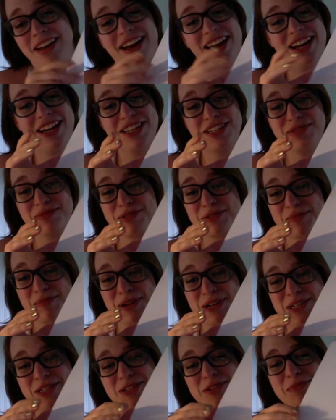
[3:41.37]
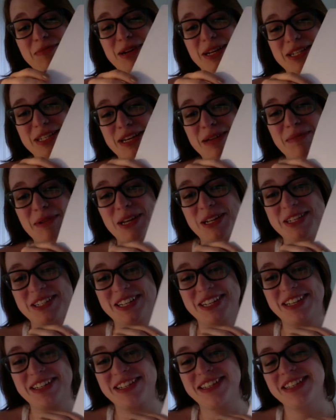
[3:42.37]
I just want to make sure my day makes
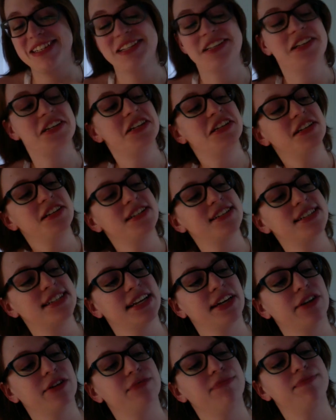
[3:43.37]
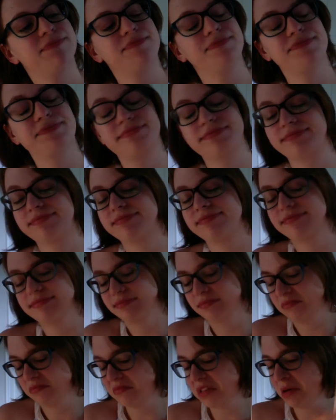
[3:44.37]
sense. So,
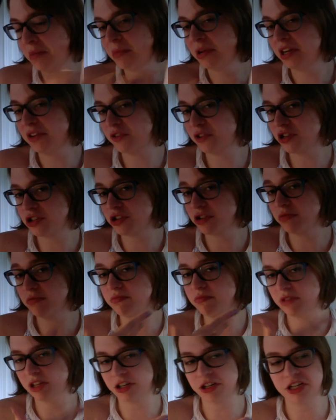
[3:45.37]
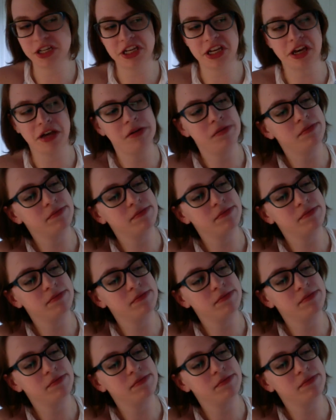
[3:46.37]
but if you do, there you go.